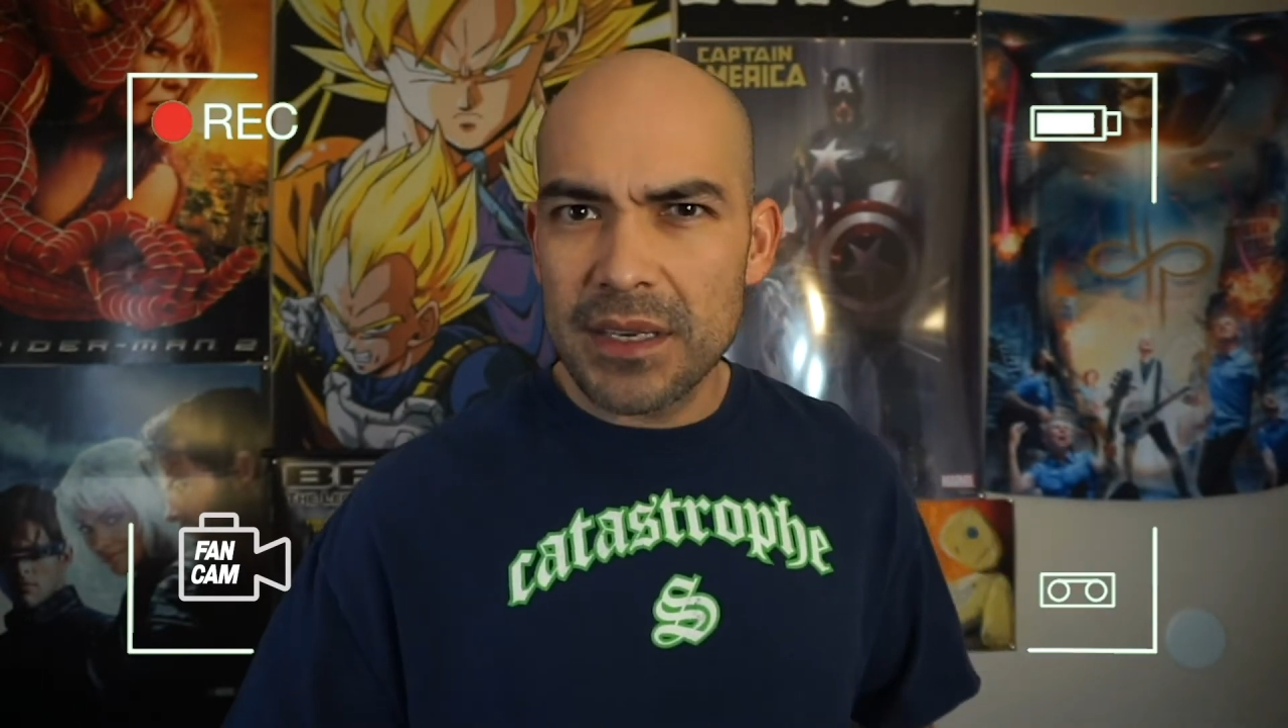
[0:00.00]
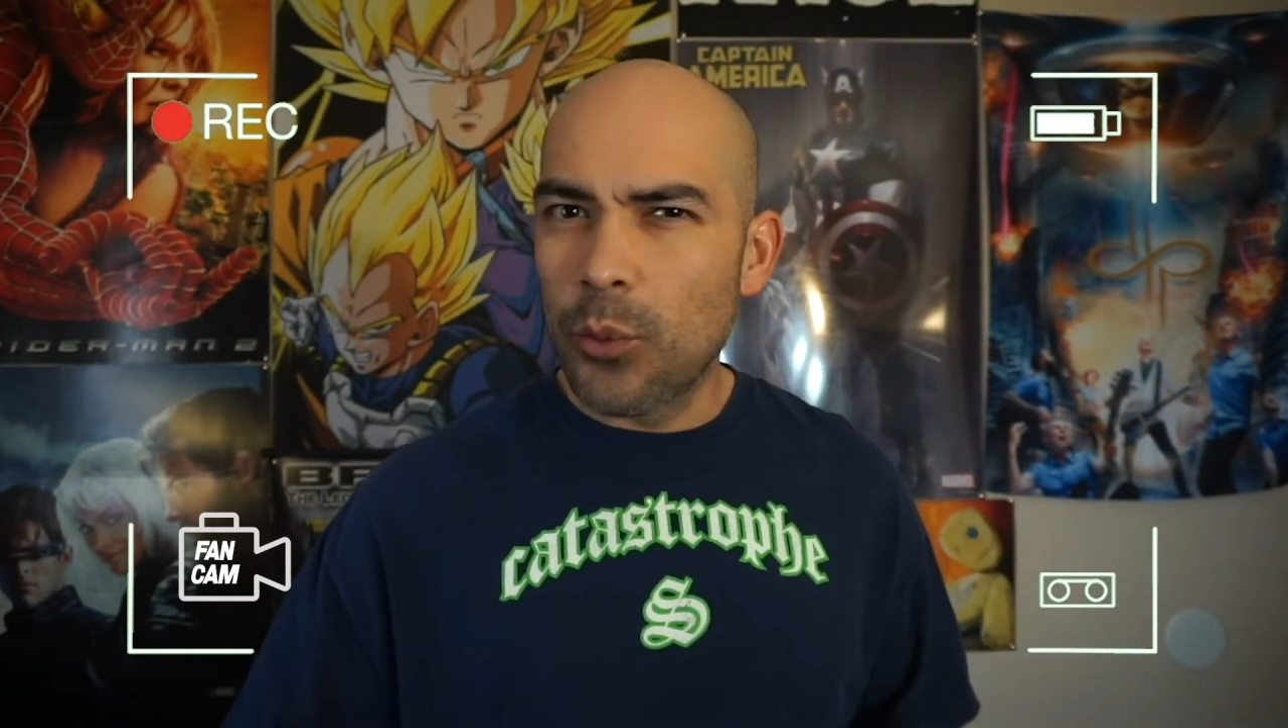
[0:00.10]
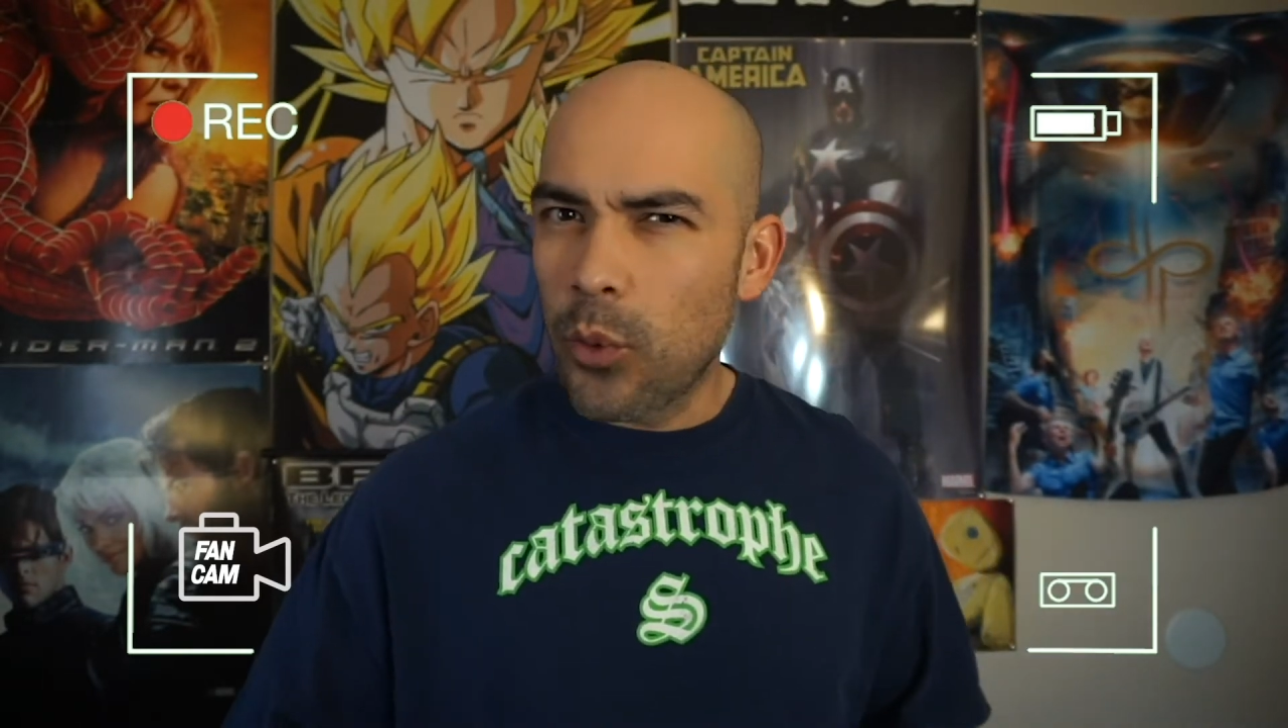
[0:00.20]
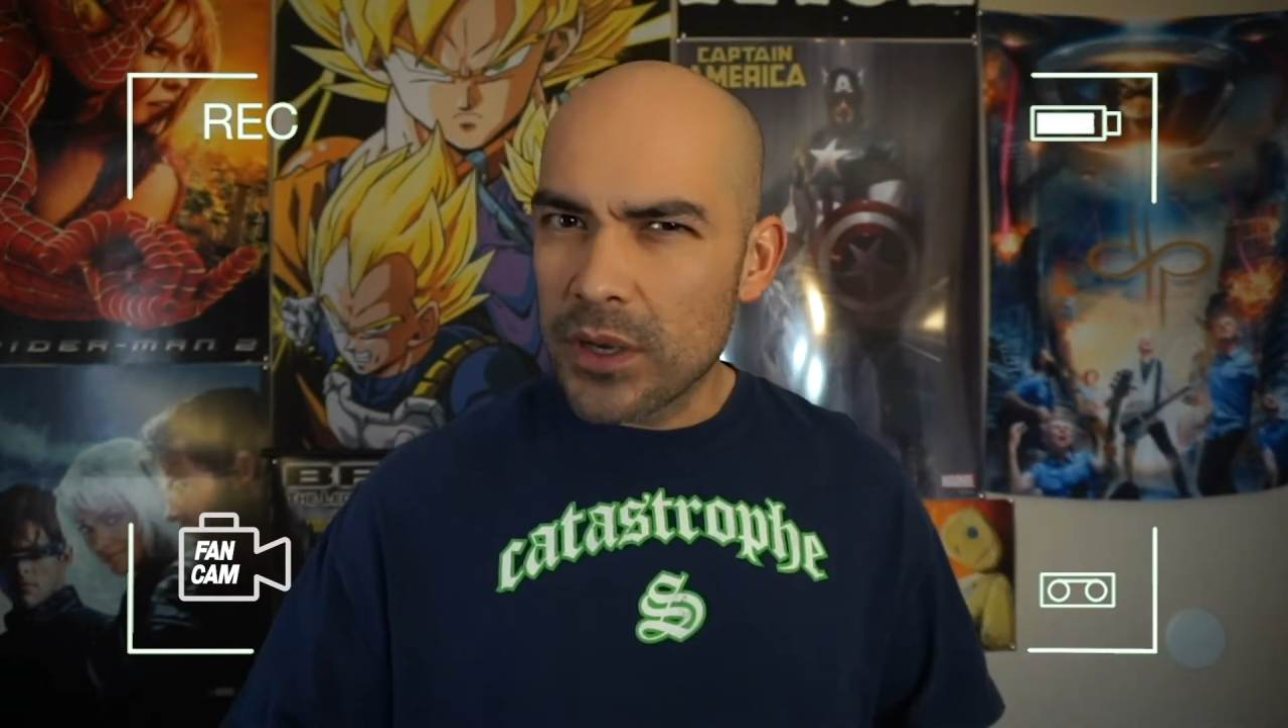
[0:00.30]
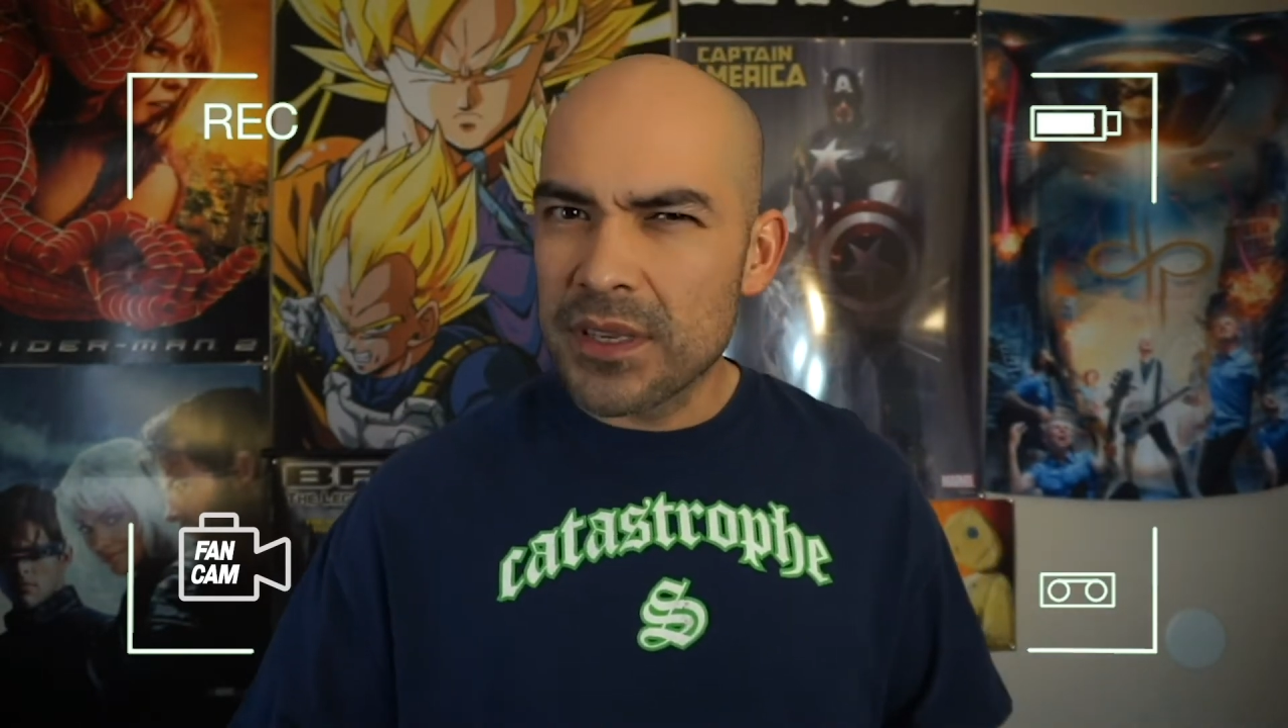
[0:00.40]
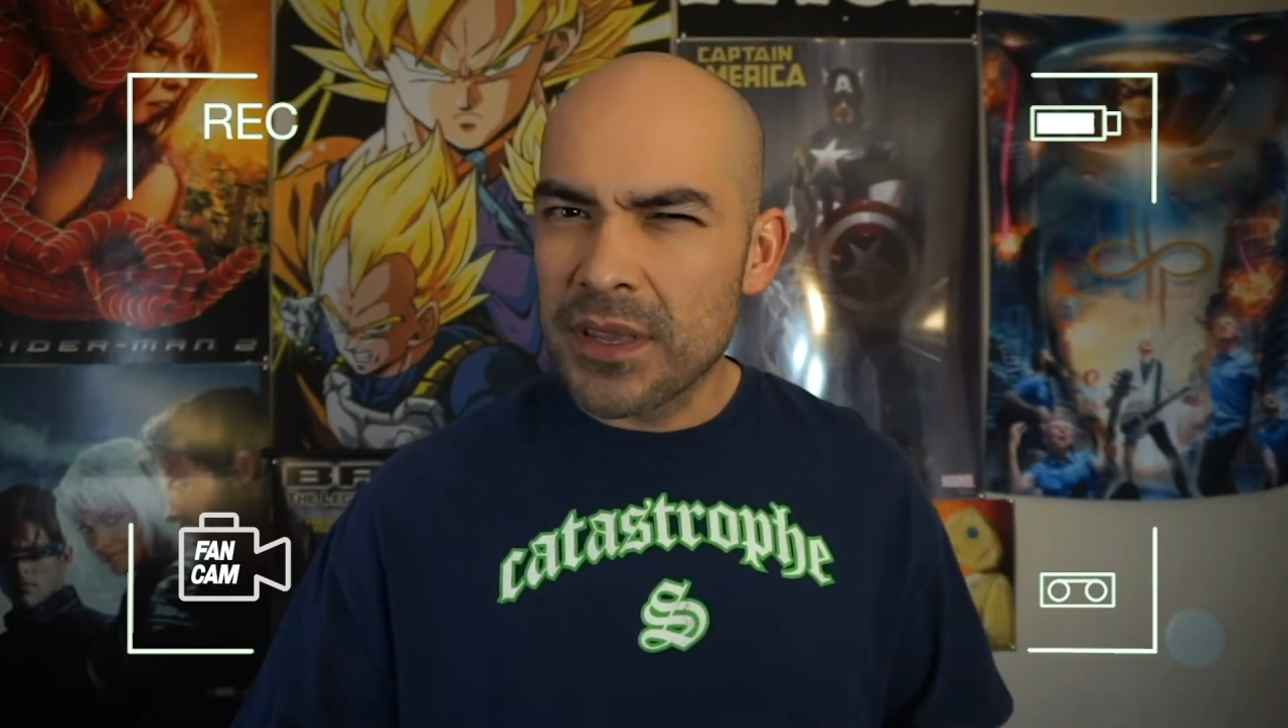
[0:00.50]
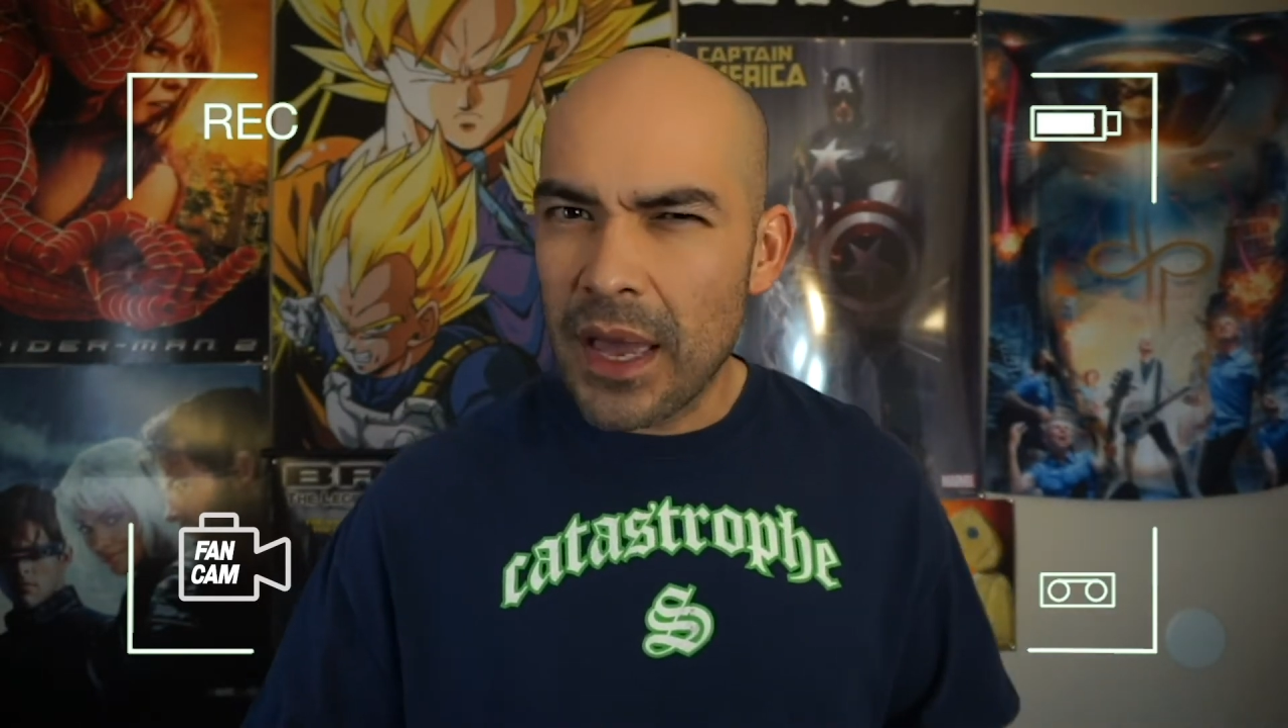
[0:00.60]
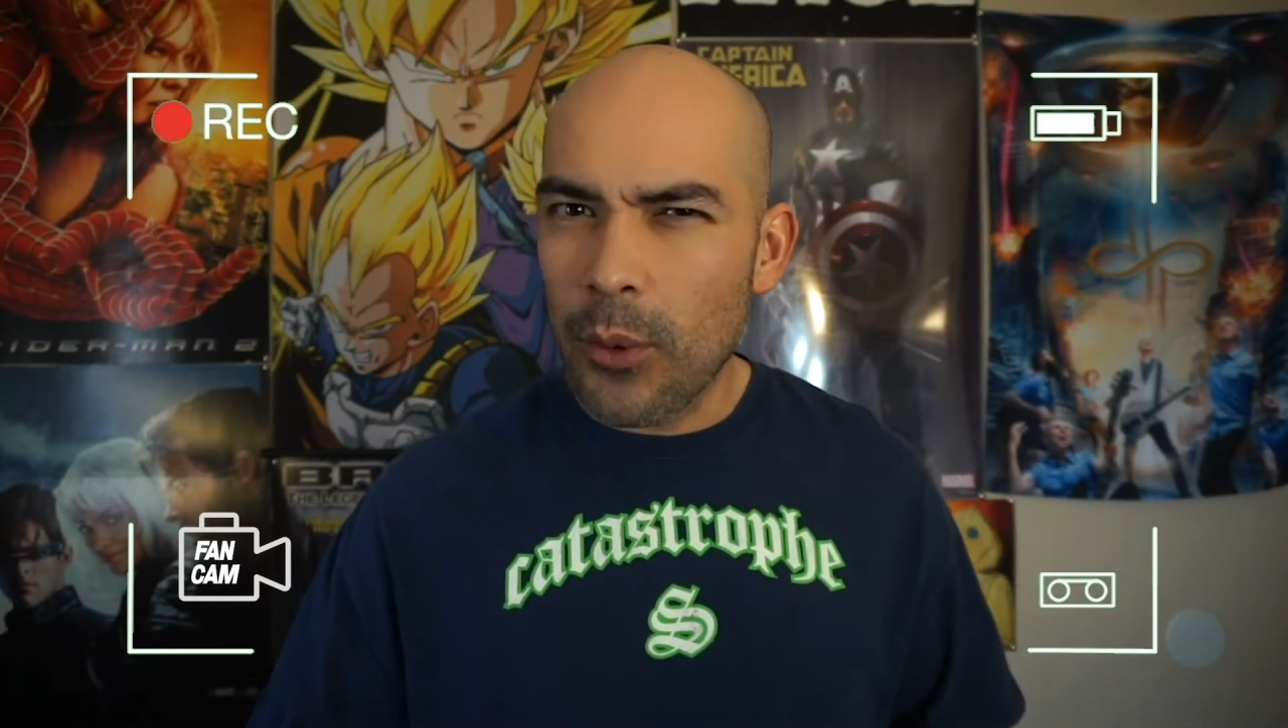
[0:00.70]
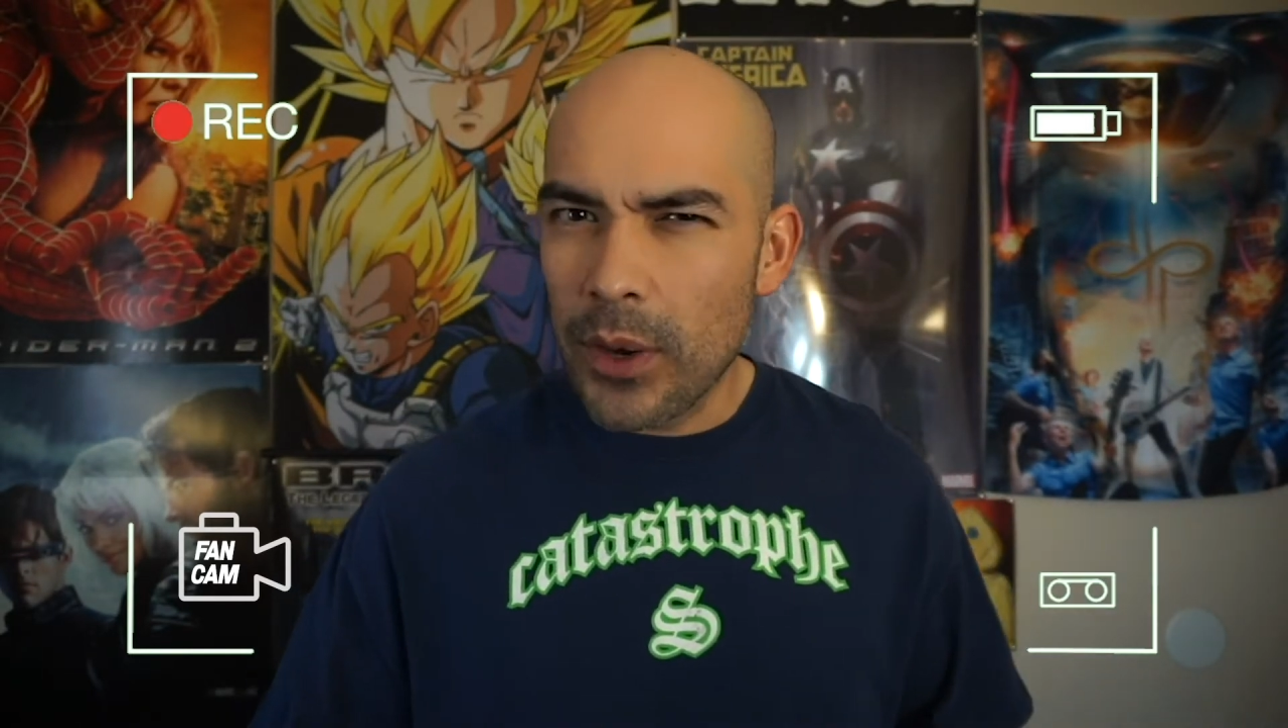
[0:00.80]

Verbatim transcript: it wasn't that